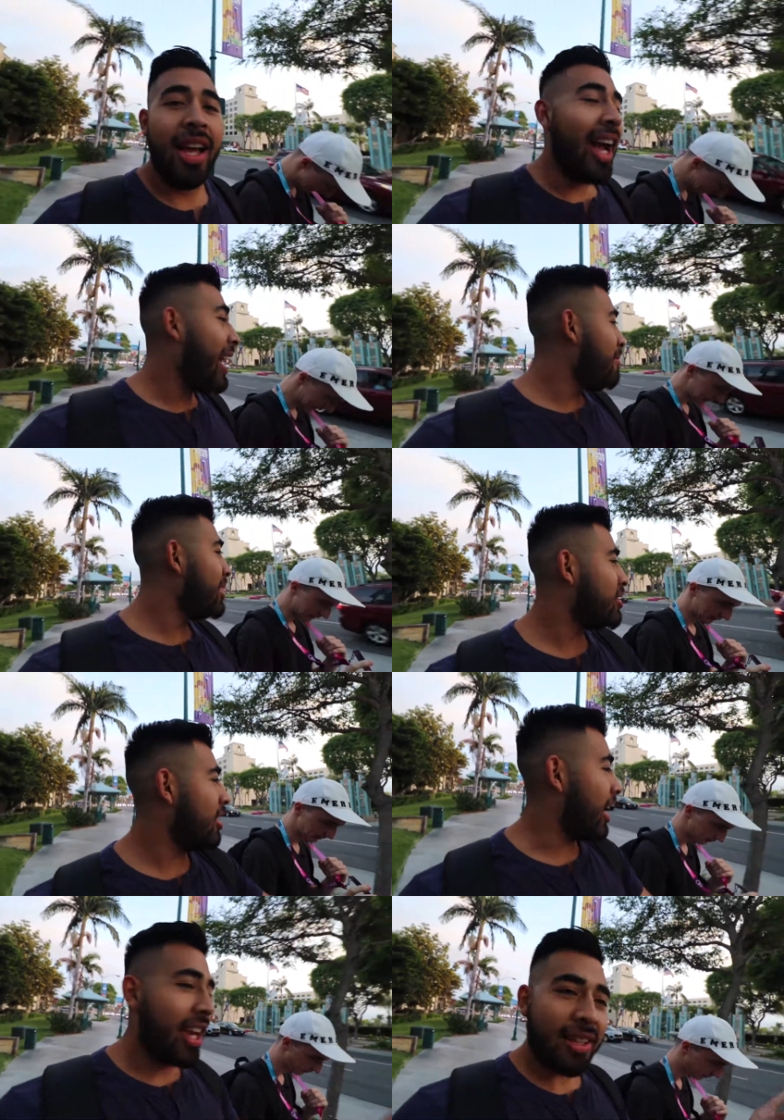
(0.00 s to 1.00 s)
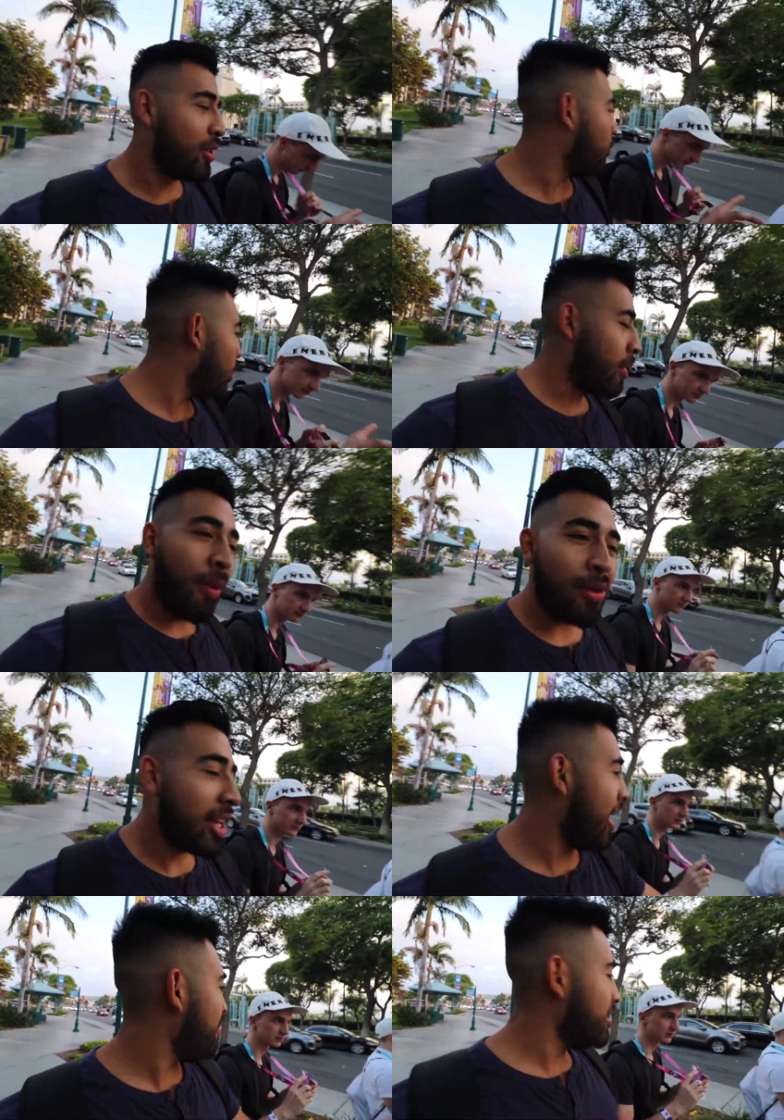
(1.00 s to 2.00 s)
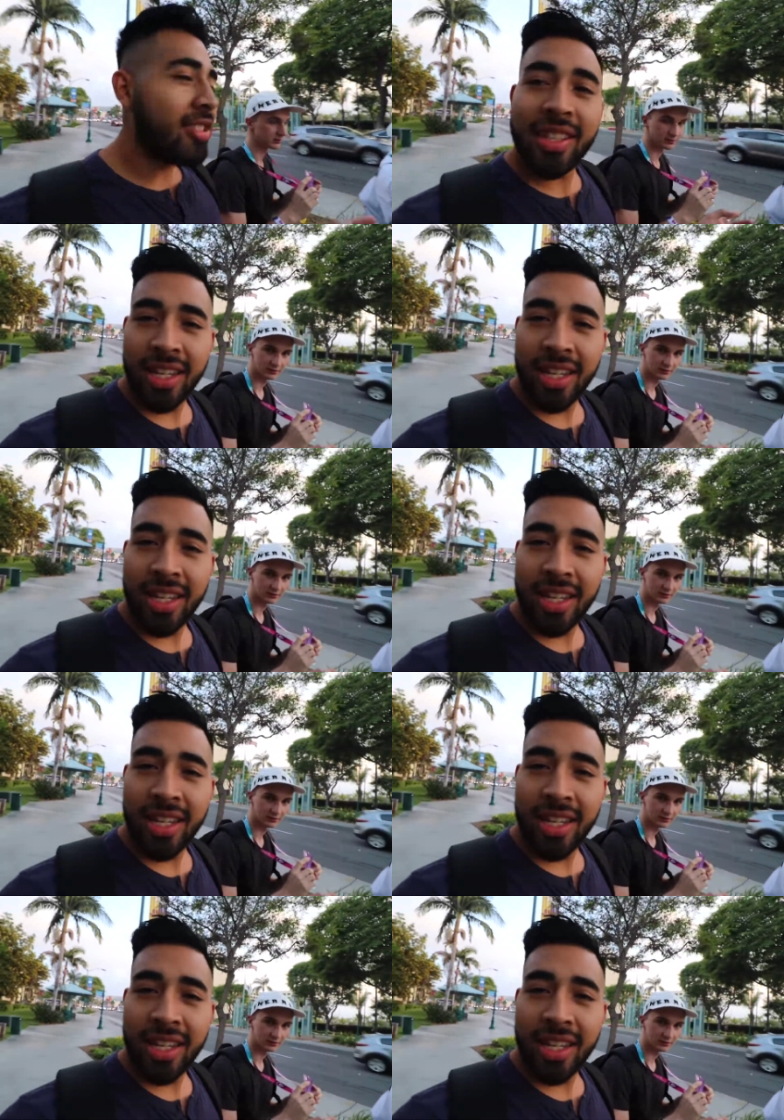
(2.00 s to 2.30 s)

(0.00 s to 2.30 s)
I gotta make sure like to work both cameras,